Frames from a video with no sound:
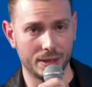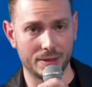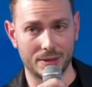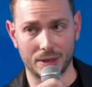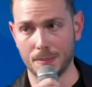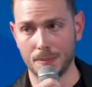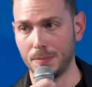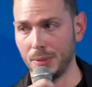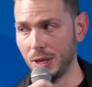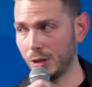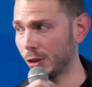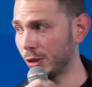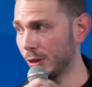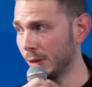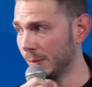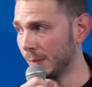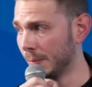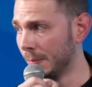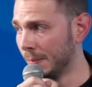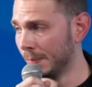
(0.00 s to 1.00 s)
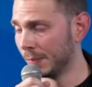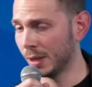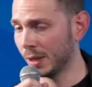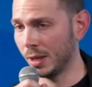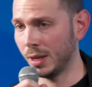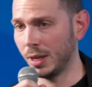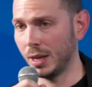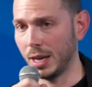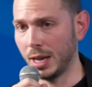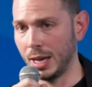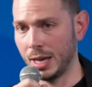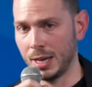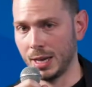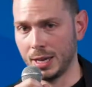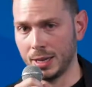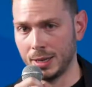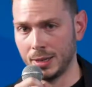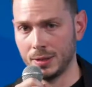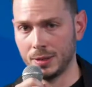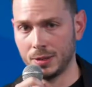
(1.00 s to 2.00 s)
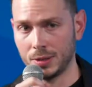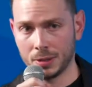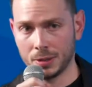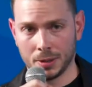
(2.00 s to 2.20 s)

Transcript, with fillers: It's ambition. And